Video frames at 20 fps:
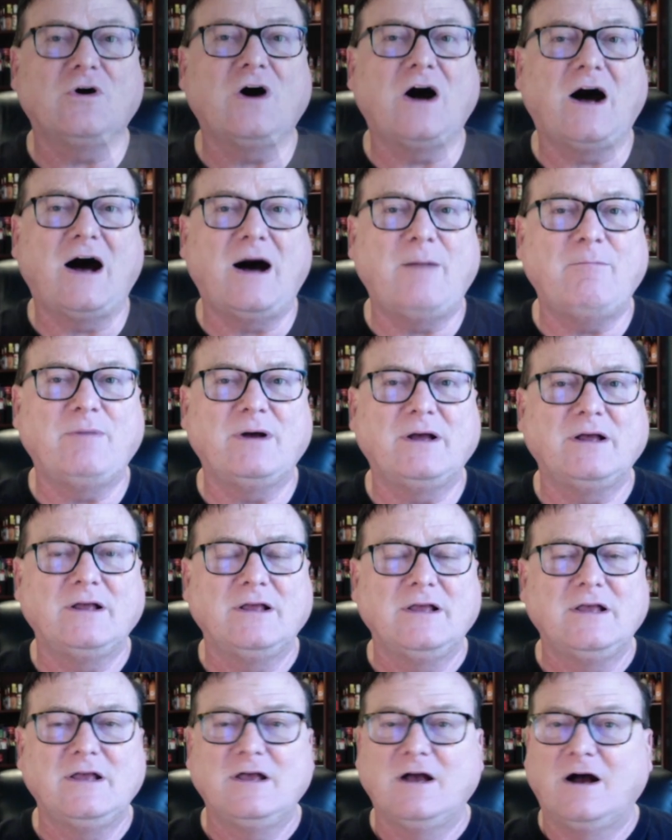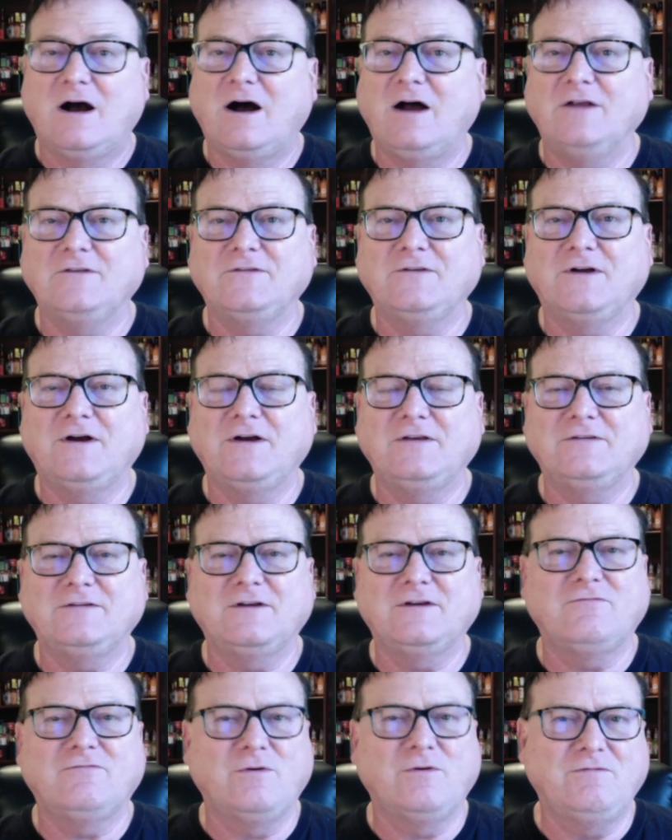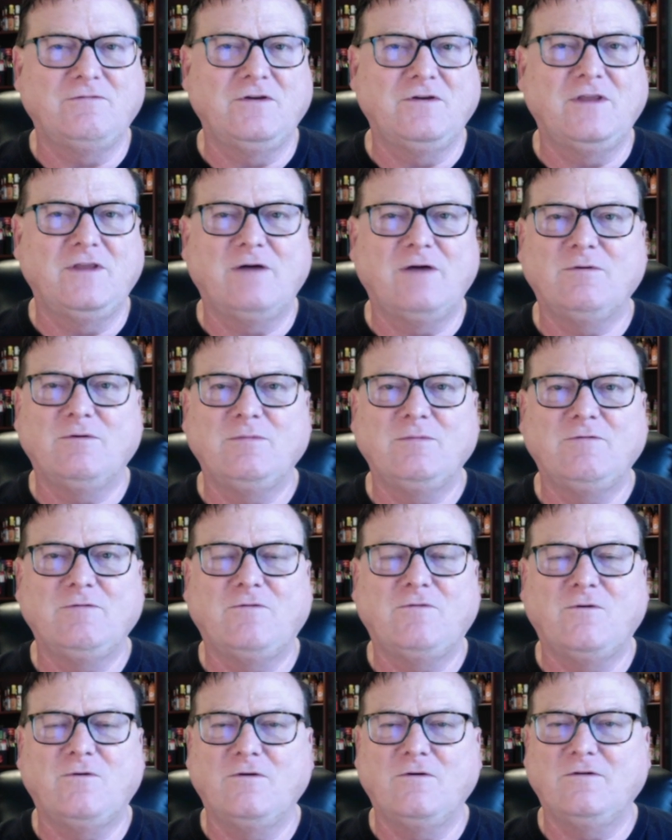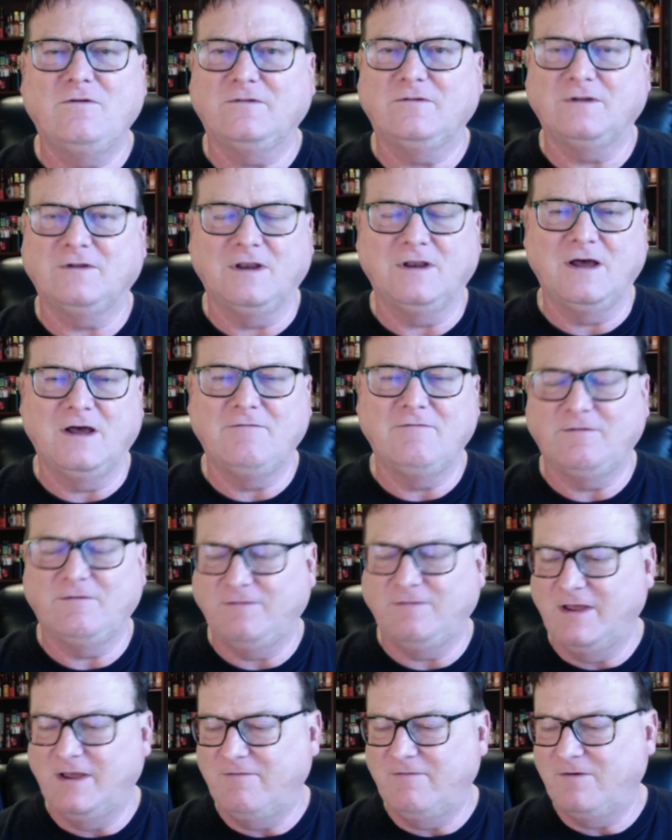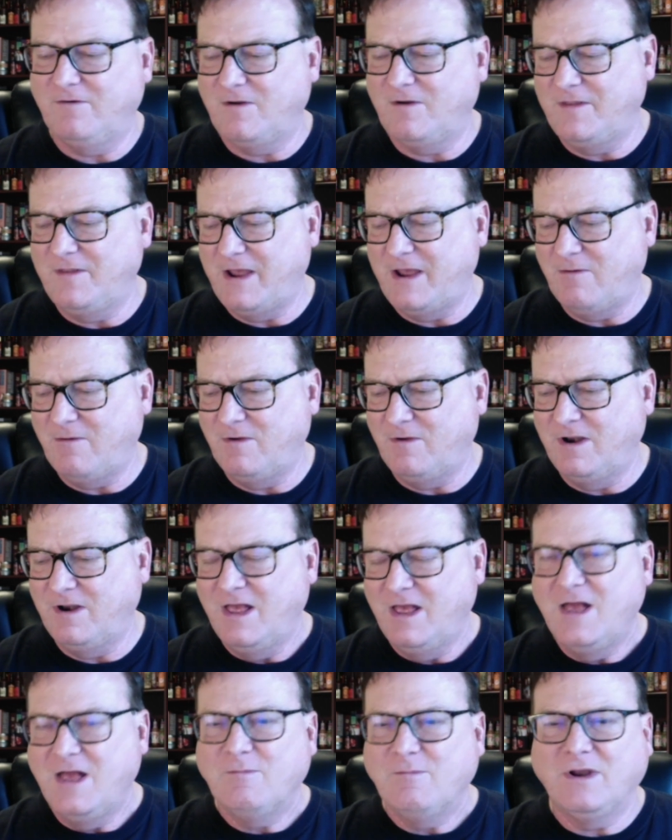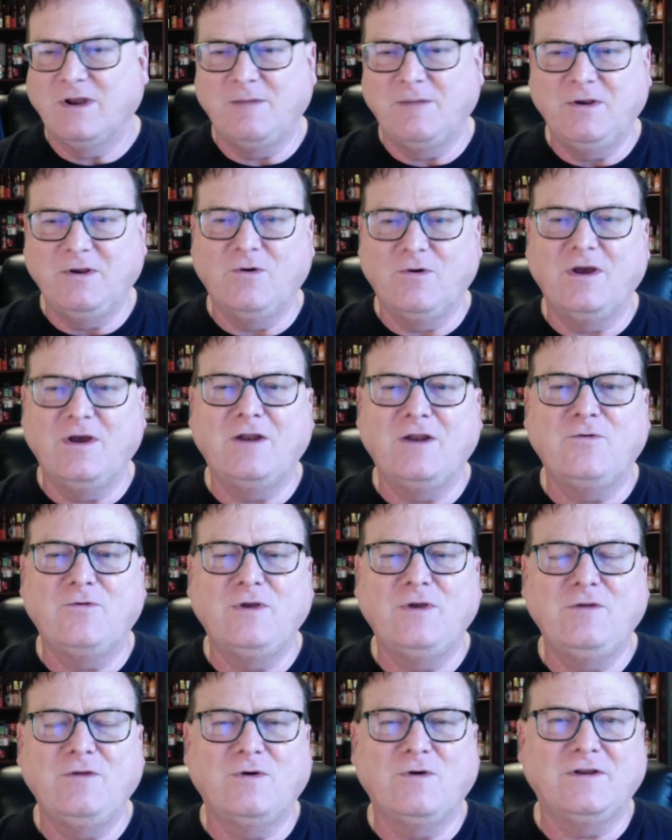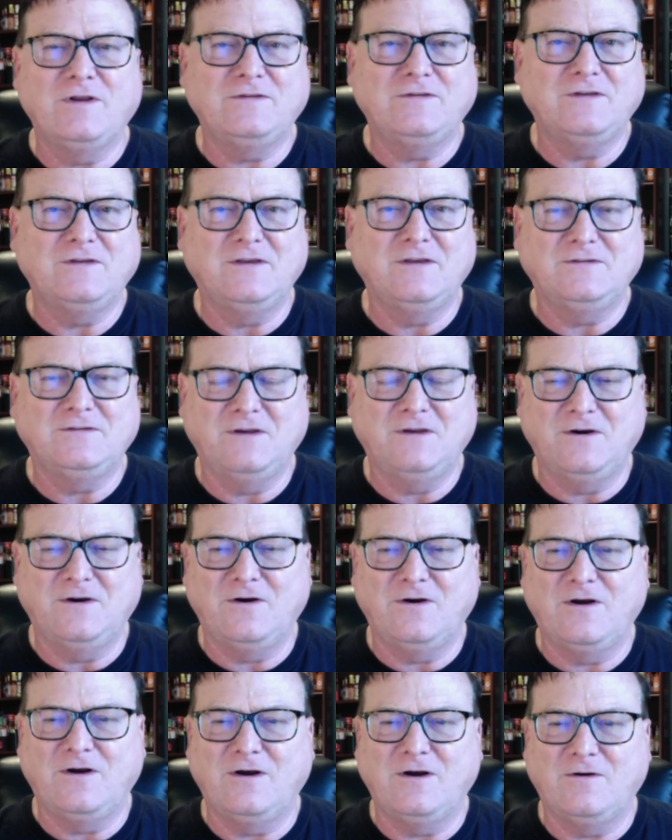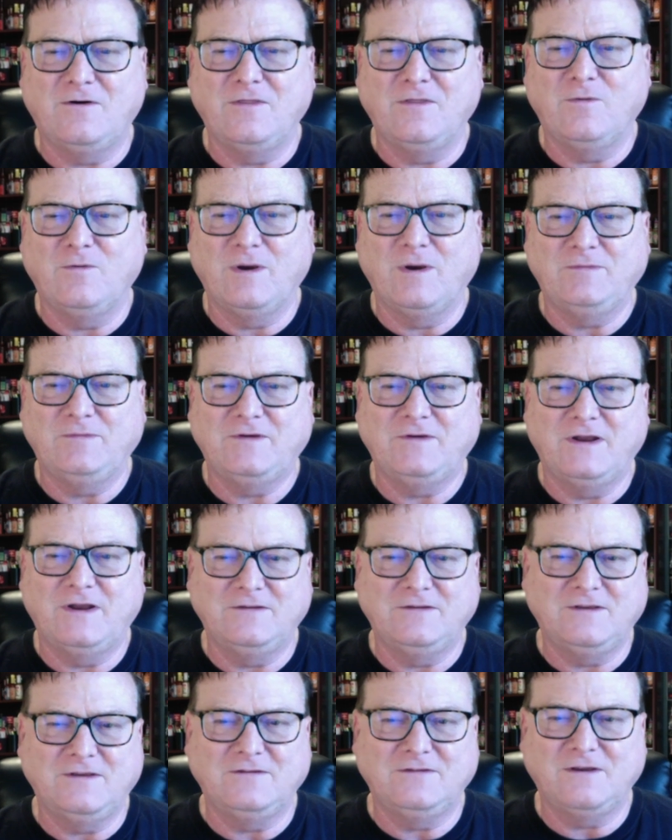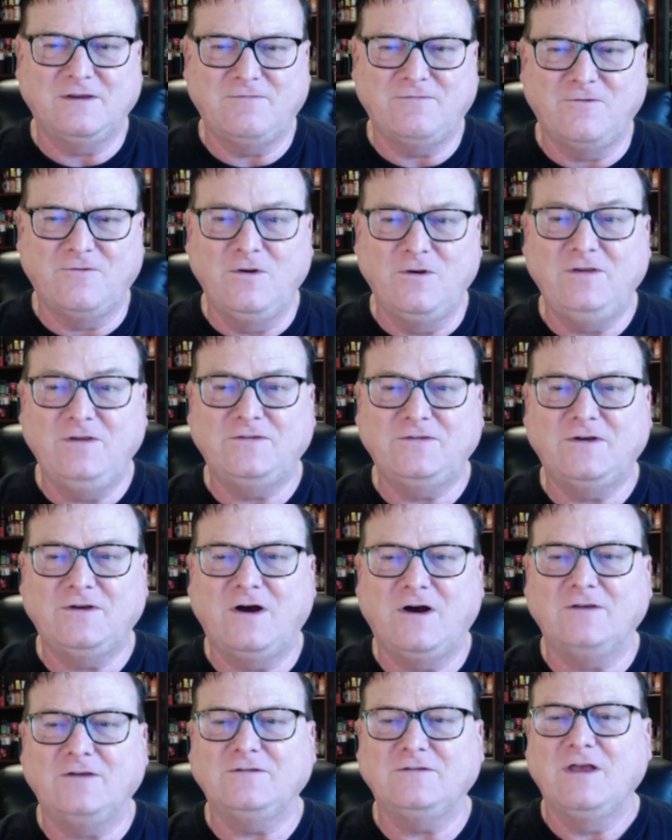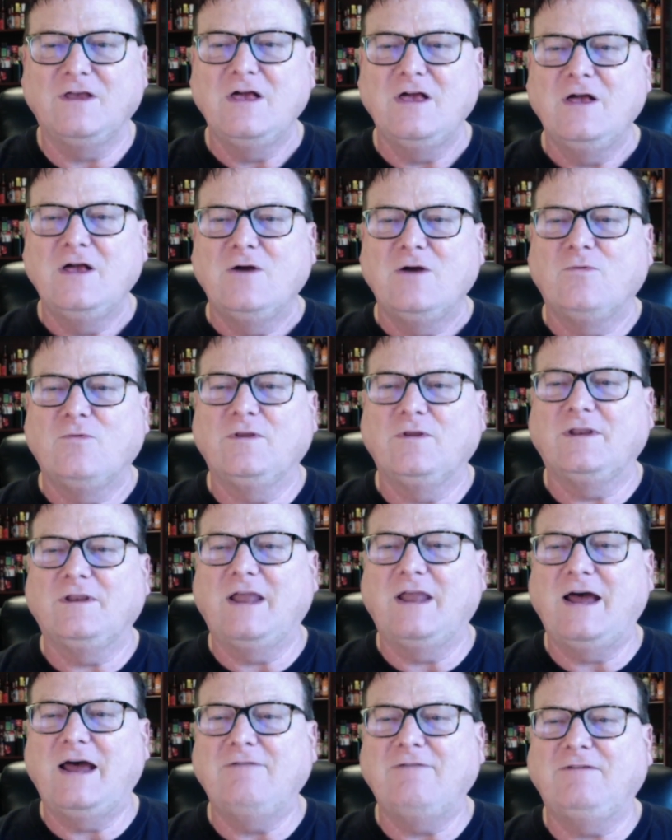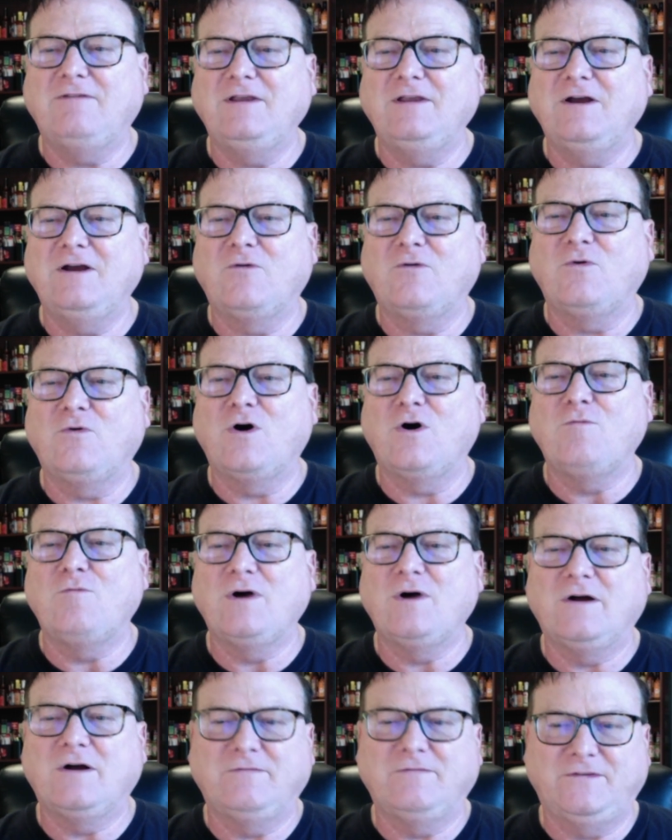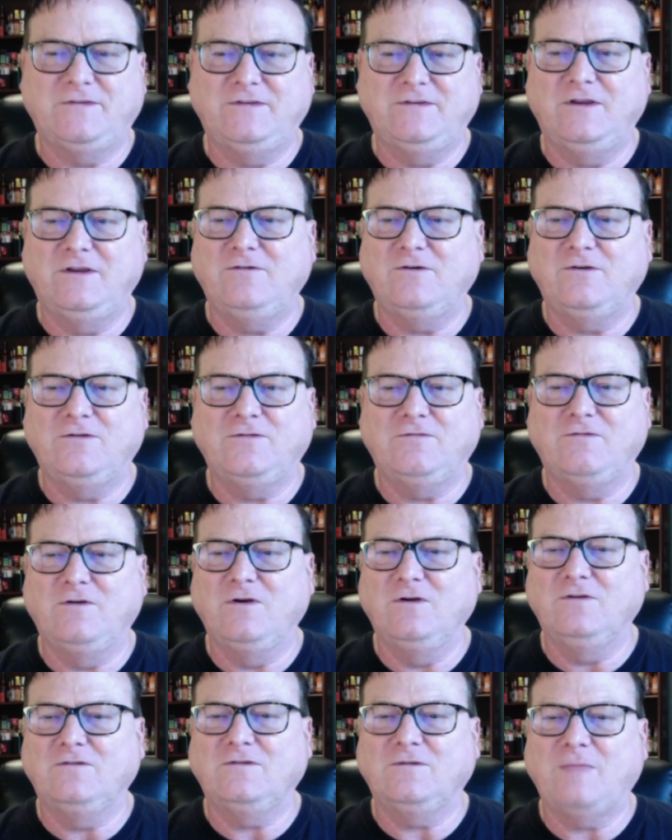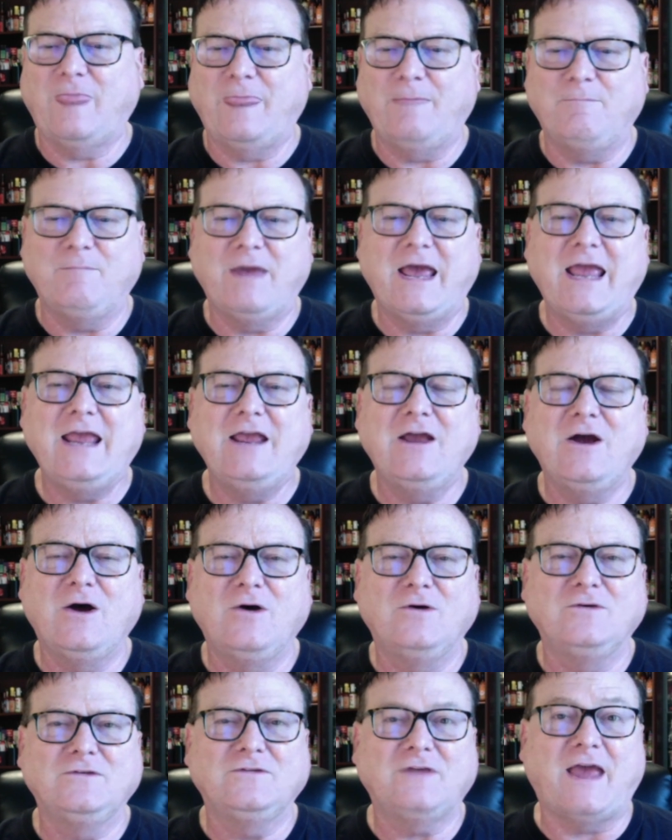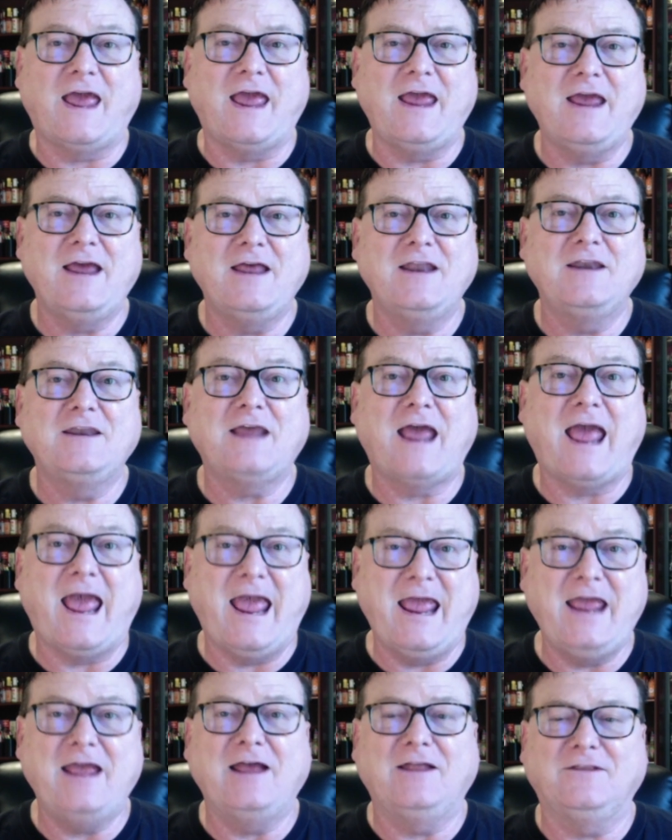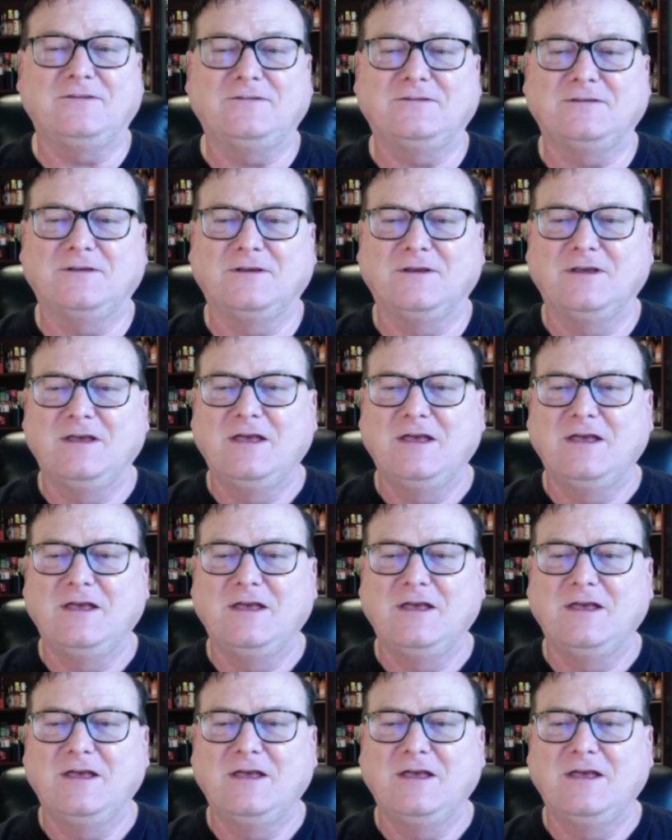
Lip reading: hot sauce. I've reviewed that one before. Just love the flavor on that one. But let me go ahead and read what it says here on the website. It says, a fruity sauce with lively aroma of citrus fruits, mangoes, and ants.